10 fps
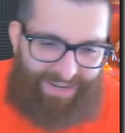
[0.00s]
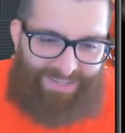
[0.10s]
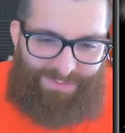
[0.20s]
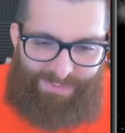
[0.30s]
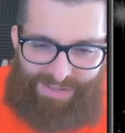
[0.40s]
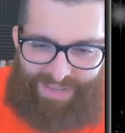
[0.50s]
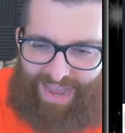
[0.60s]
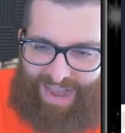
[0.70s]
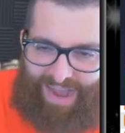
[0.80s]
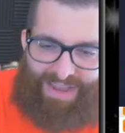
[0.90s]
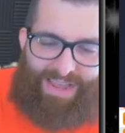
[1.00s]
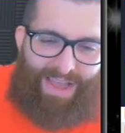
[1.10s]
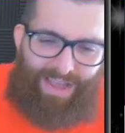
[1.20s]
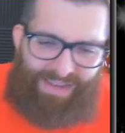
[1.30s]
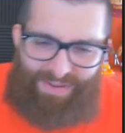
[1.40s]
end. It's really high.
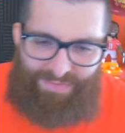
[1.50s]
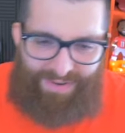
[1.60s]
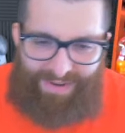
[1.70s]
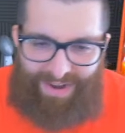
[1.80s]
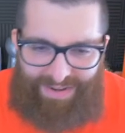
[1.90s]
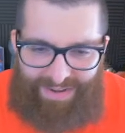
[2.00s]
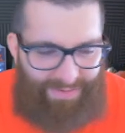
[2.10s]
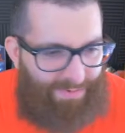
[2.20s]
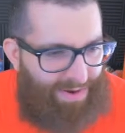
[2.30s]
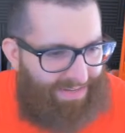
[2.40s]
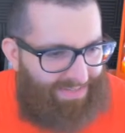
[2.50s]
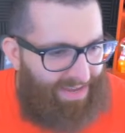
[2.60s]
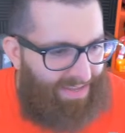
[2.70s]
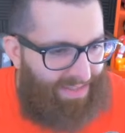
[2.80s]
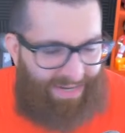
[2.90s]
I gotta figure out another way to
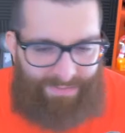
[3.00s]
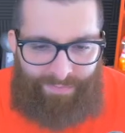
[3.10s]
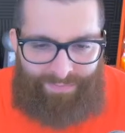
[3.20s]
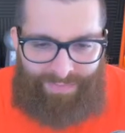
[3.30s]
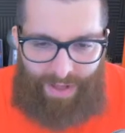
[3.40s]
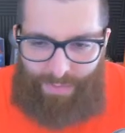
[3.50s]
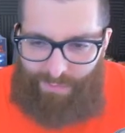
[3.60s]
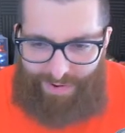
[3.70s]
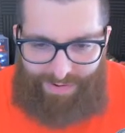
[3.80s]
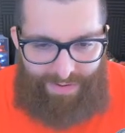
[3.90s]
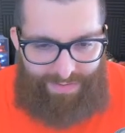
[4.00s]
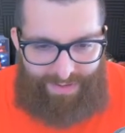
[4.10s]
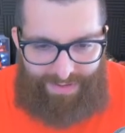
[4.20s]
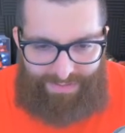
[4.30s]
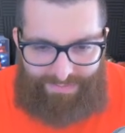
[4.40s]
say that. I'll work on
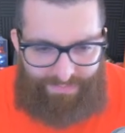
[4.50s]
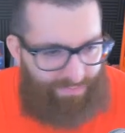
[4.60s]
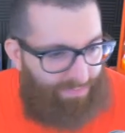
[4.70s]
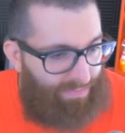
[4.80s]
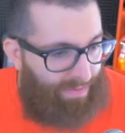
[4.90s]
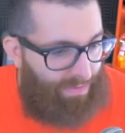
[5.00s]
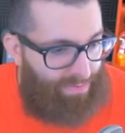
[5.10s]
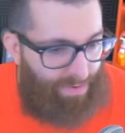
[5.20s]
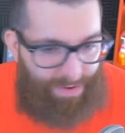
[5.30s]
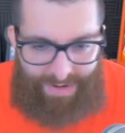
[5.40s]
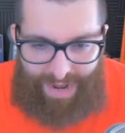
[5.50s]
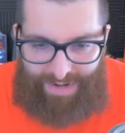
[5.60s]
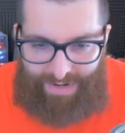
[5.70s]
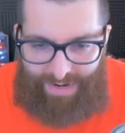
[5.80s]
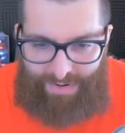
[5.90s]
that.
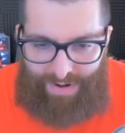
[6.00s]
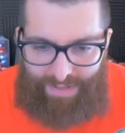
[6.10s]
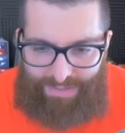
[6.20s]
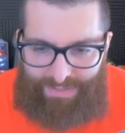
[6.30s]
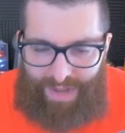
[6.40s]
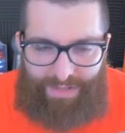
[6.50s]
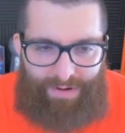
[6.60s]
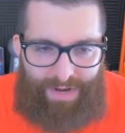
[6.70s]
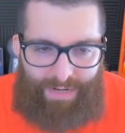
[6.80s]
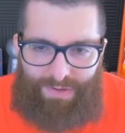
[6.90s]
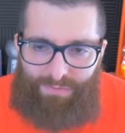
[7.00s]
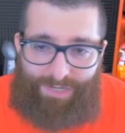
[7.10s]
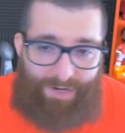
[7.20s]
3,900, Tyler Higbee. With